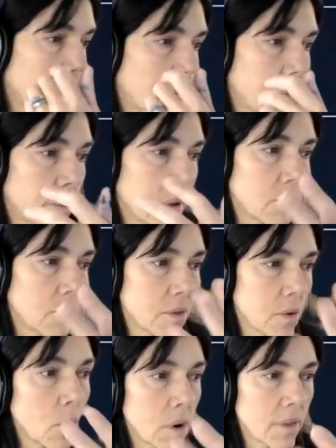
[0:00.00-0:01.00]
supplement
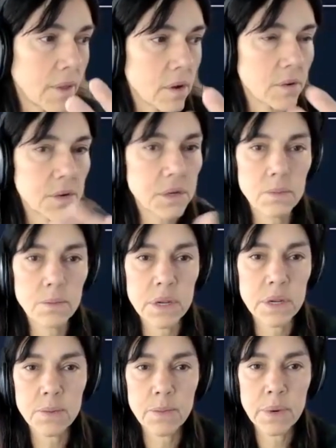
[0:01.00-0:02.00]
with all of those bits